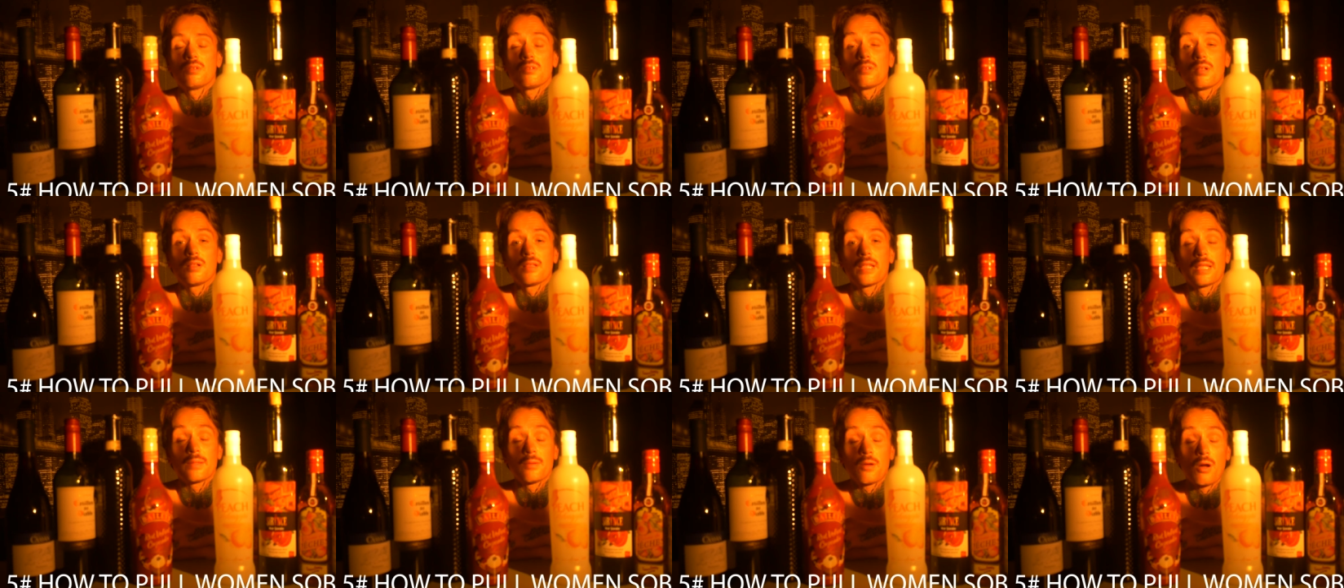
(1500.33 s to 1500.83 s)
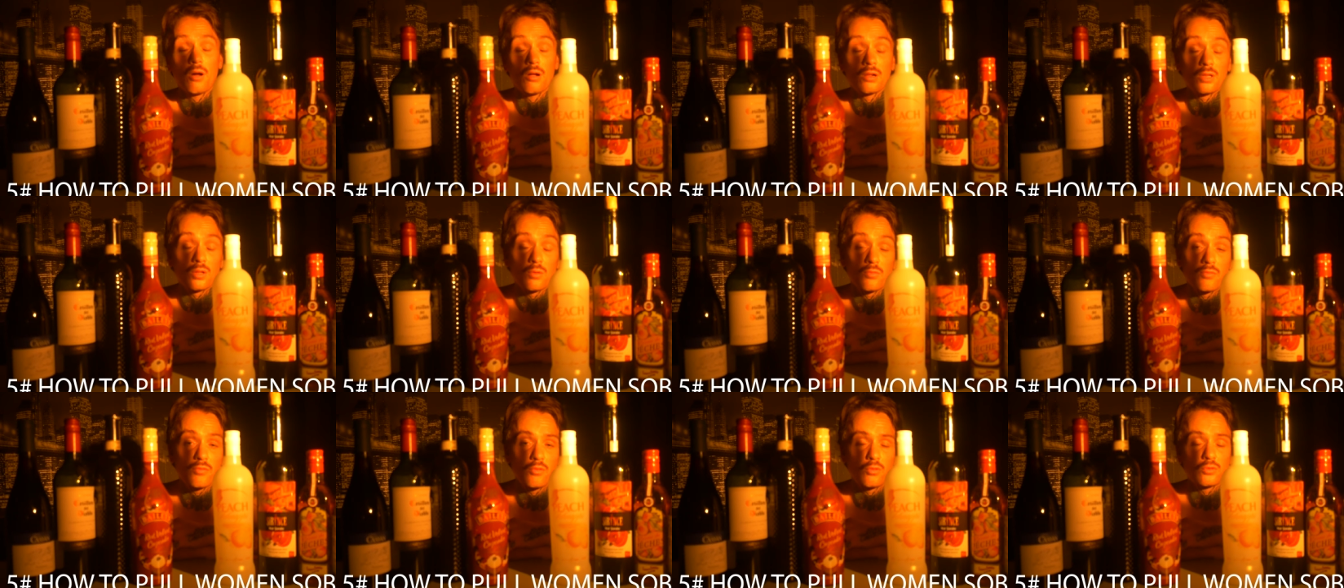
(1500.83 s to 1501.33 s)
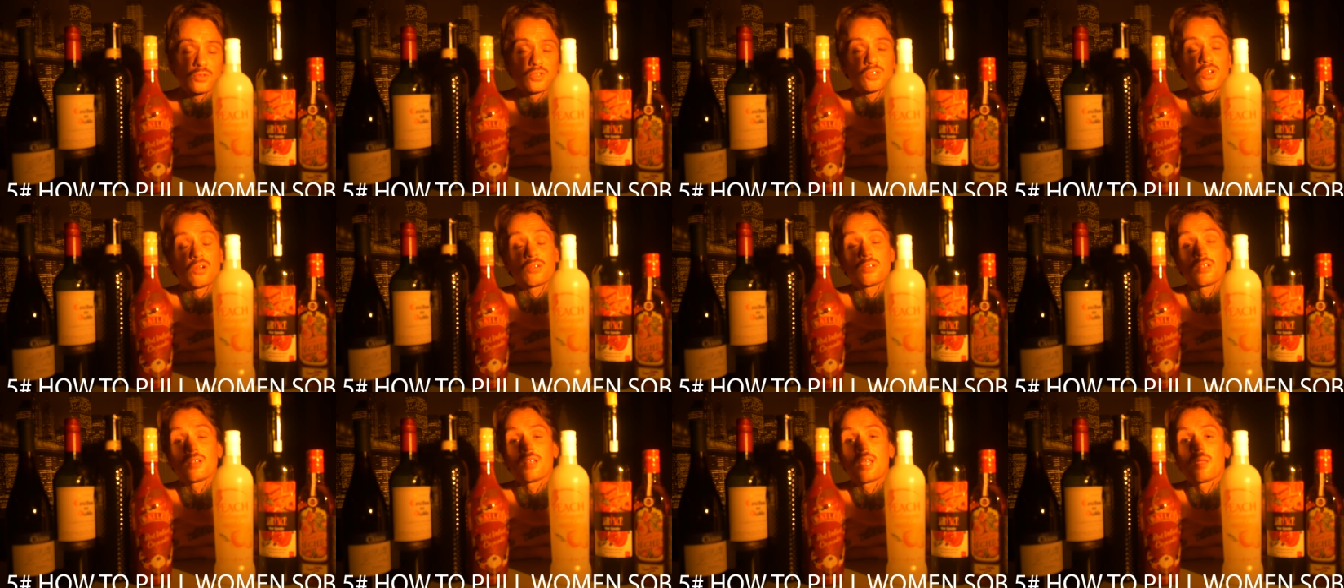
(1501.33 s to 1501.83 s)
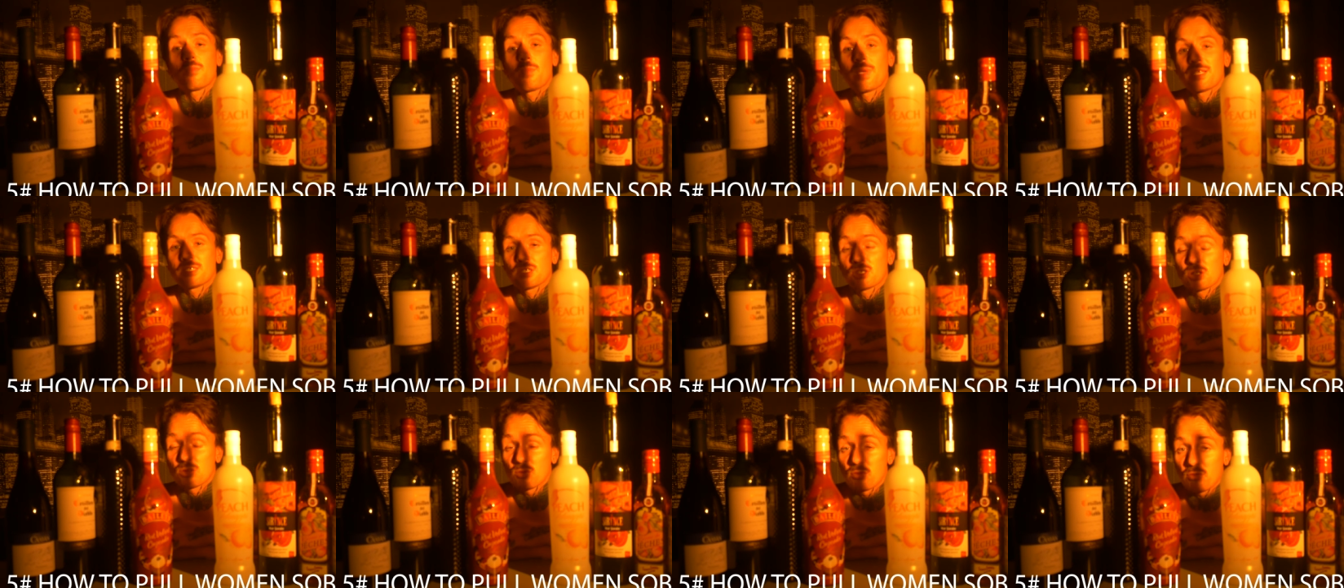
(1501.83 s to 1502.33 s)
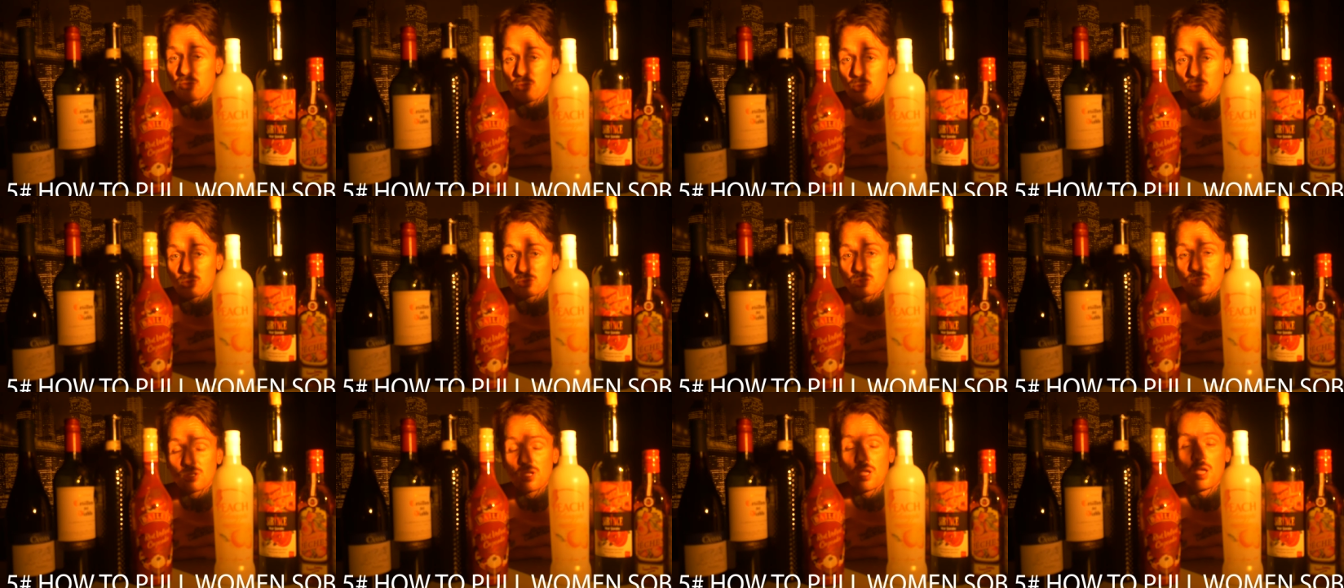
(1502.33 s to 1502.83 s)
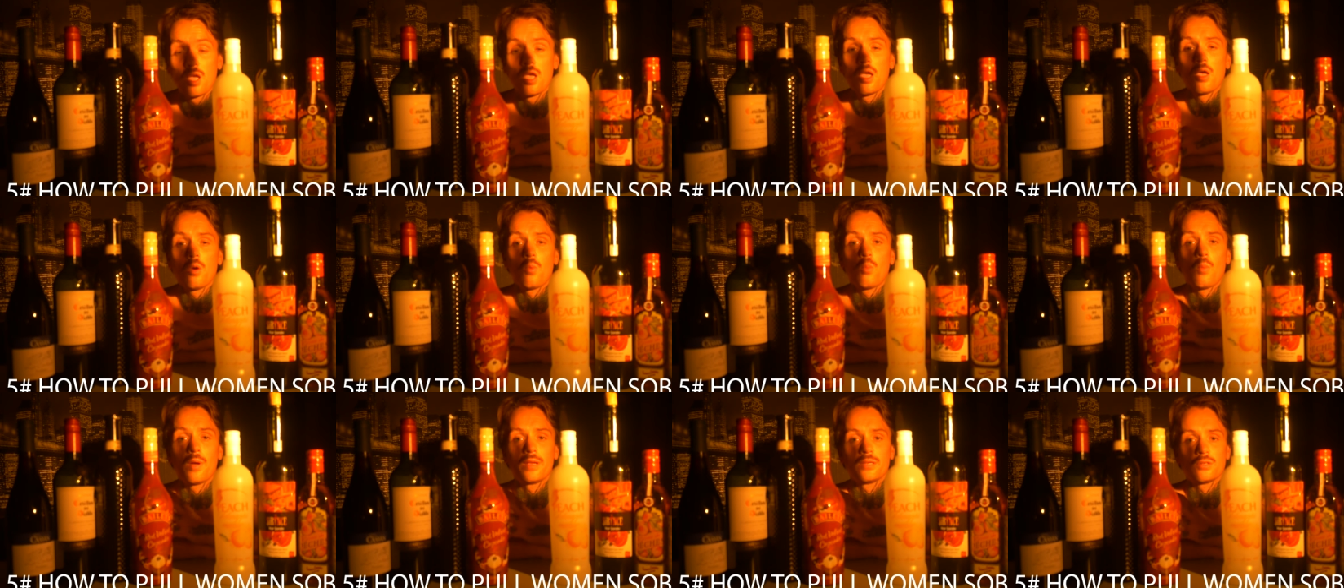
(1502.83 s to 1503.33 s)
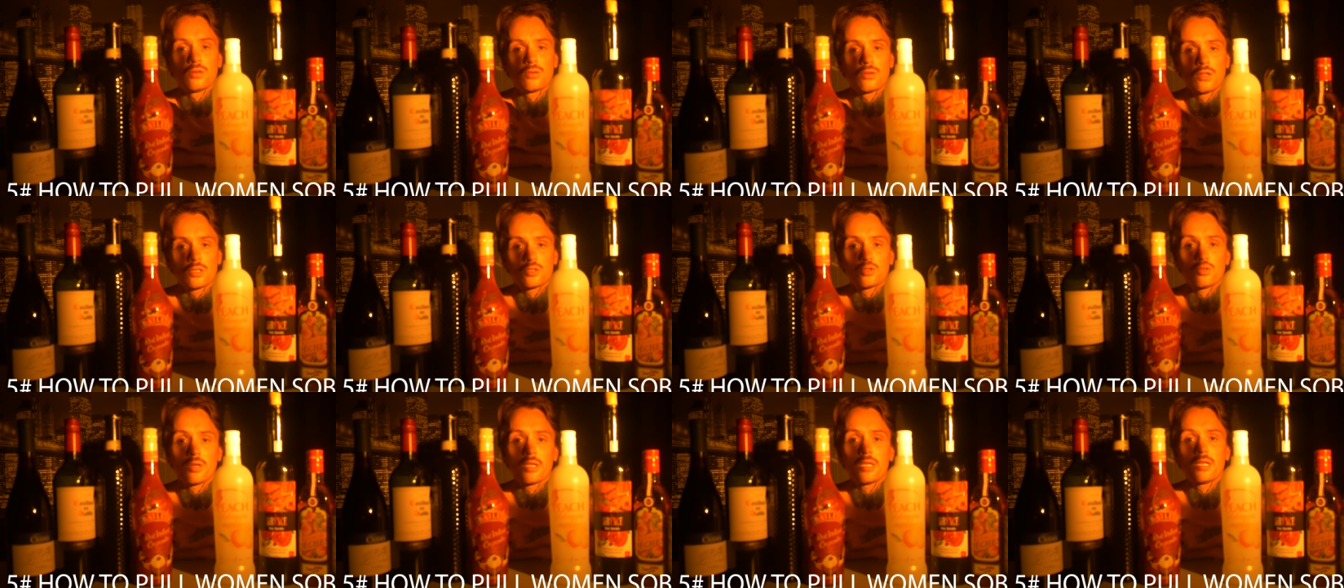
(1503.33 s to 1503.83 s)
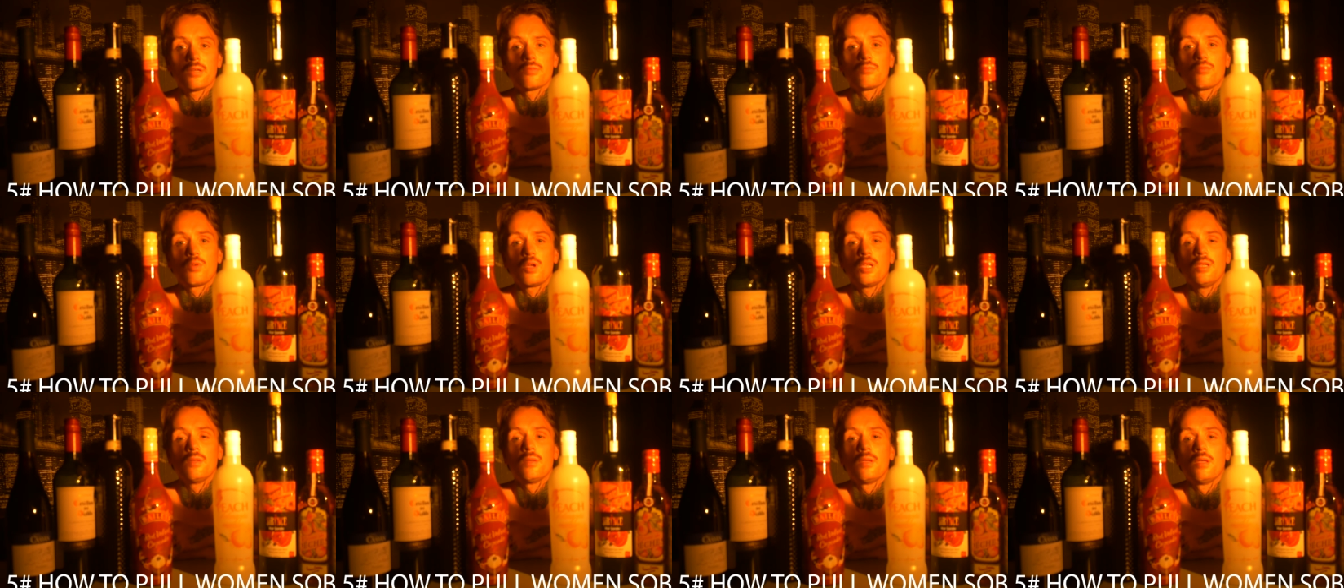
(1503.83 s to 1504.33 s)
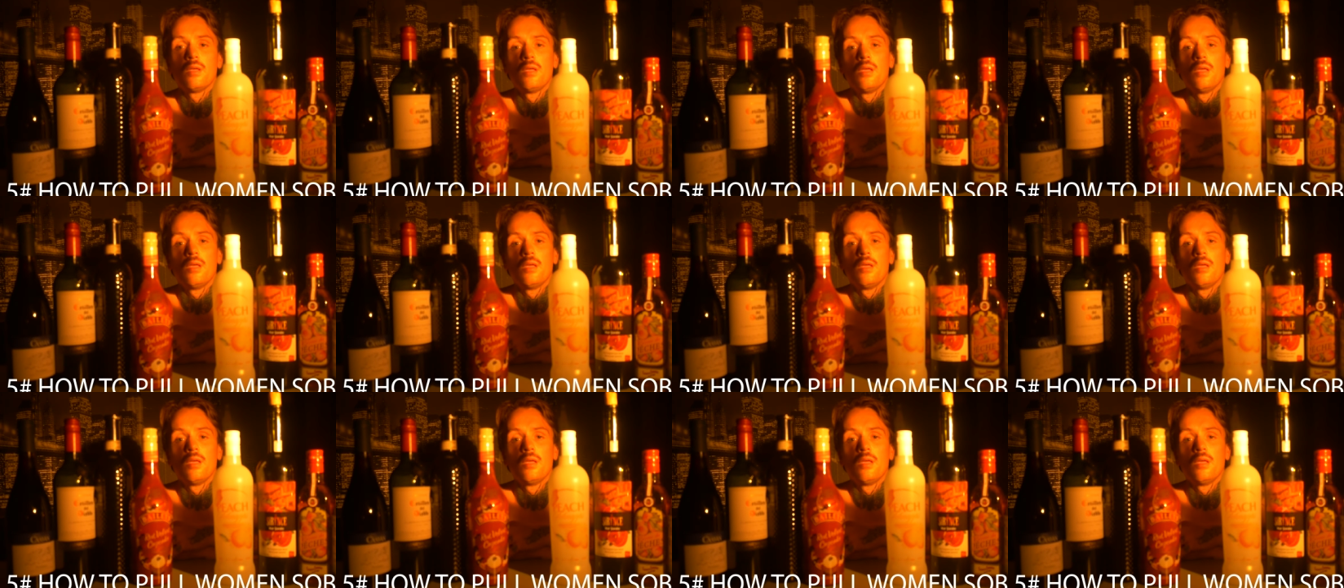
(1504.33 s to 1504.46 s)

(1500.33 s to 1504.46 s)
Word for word: until they call you first or till they message you first when you're not drinking, right?